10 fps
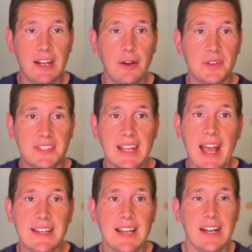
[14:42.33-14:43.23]
you know, his
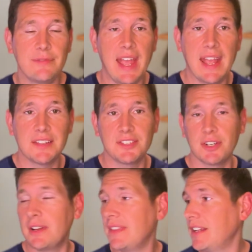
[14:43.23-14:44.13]
dad dying of
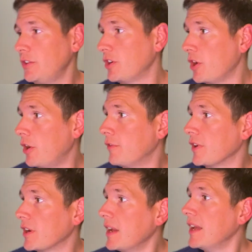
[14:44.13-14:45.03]
cancer, and then he'll look
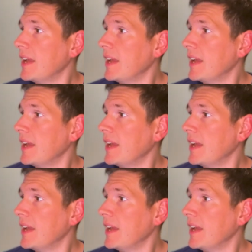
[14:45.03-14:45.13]
over